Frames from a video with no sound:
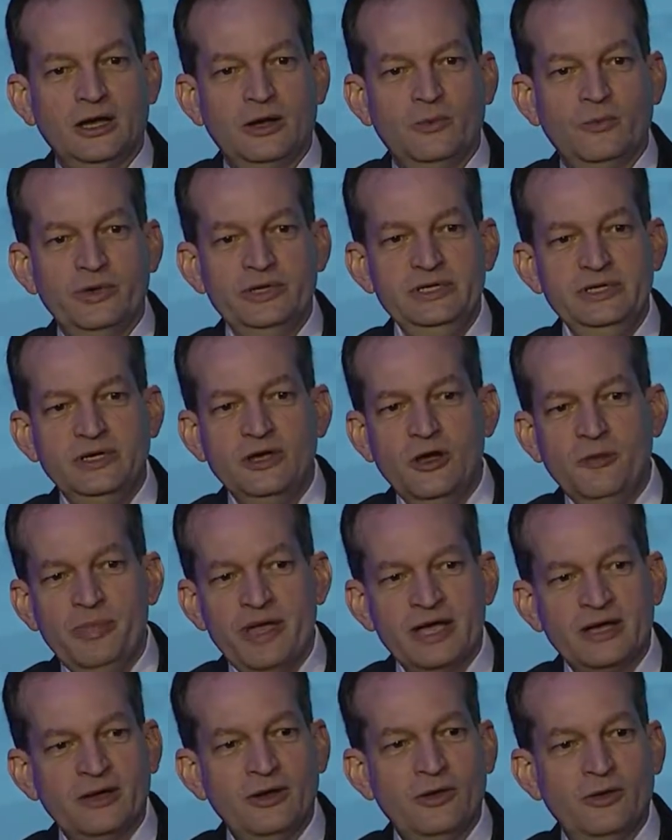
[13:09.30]
When you go
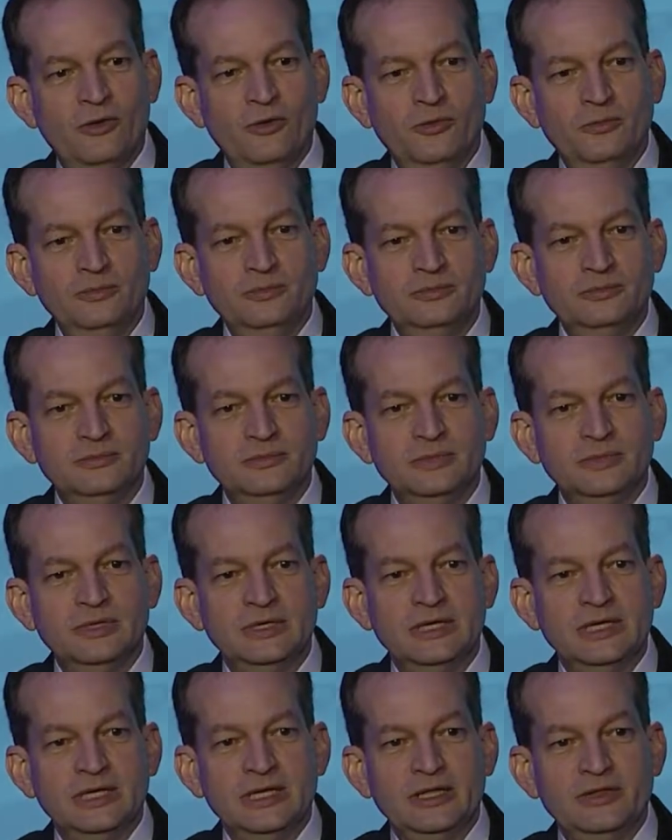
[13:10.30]
back home,
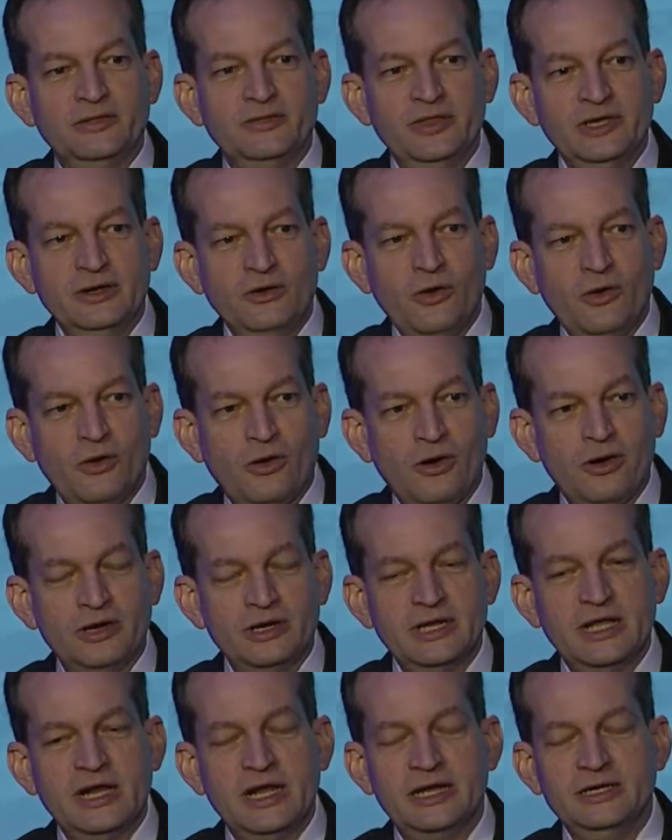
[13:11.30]
think hard,
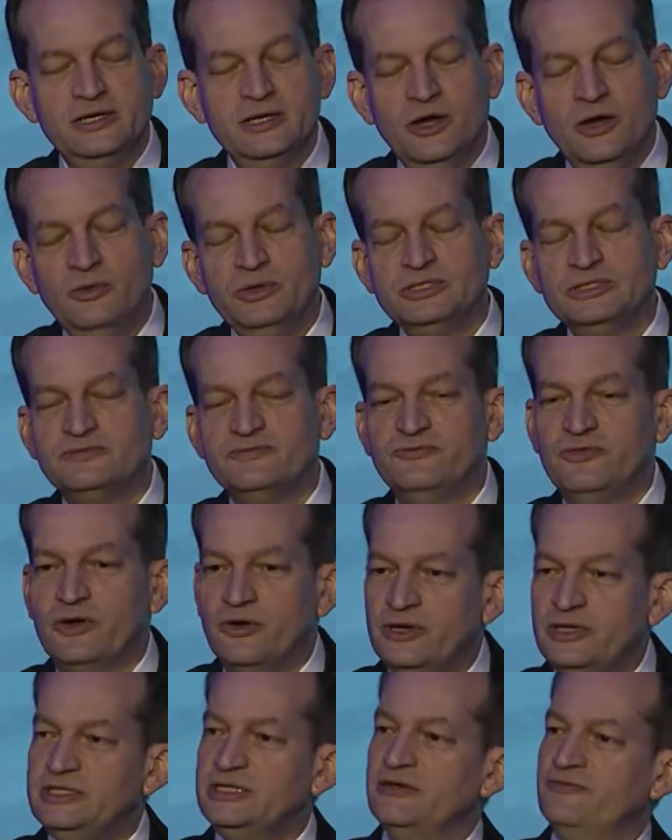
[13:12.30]
and I know it's
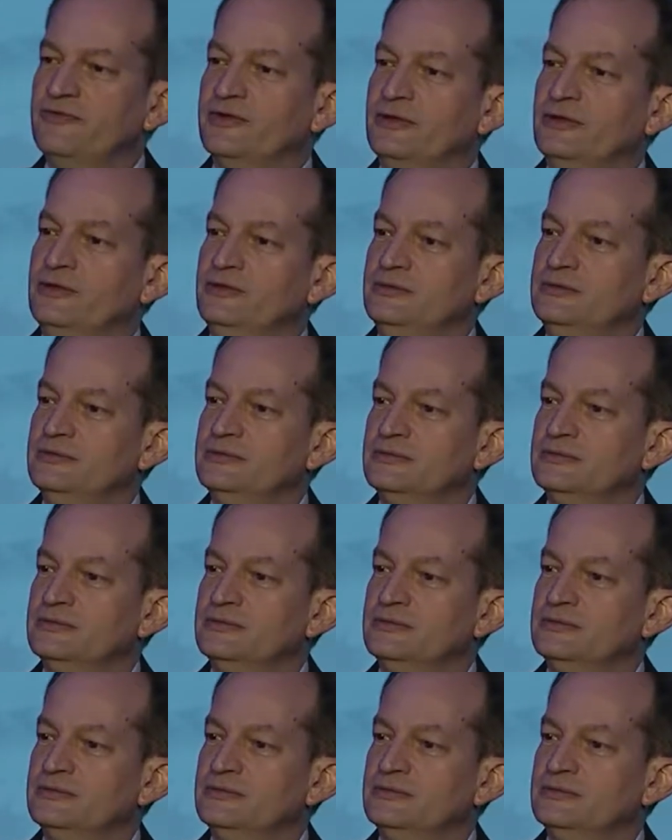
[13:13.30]
very difficult,